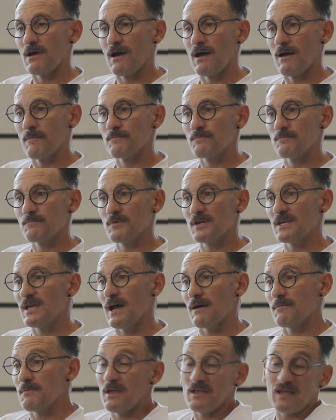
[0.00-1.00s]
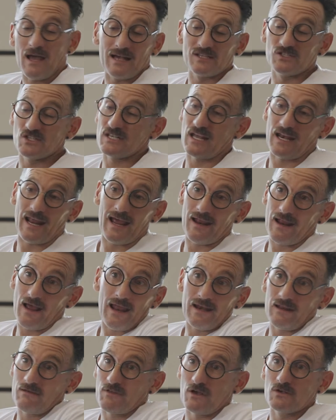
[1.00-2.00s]
But as you said,
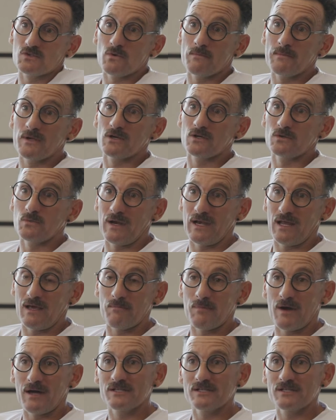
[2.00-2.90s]
any of those women could win it.